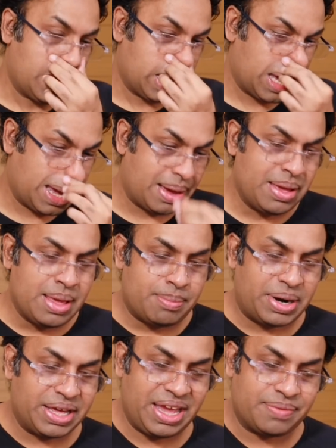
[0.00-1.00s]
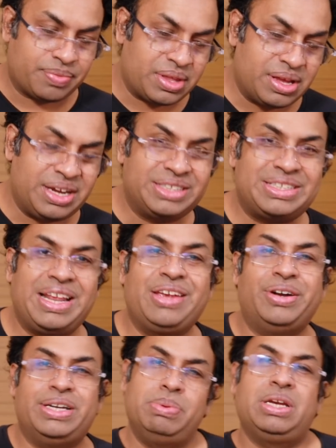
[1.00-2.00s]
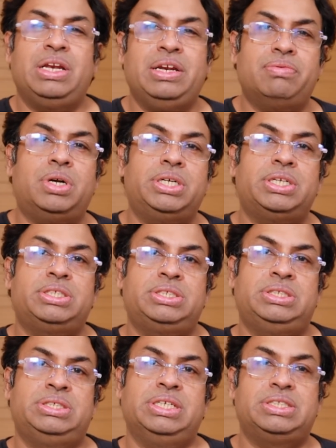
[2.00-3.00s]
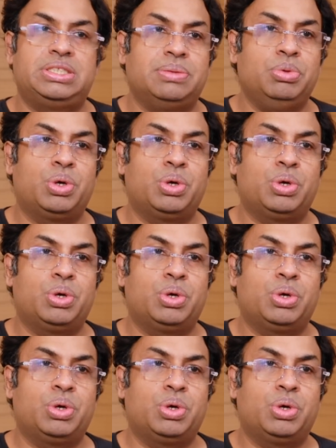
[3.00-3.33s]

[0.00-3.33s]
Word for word: Uh, but again, it's like a typical inverter system.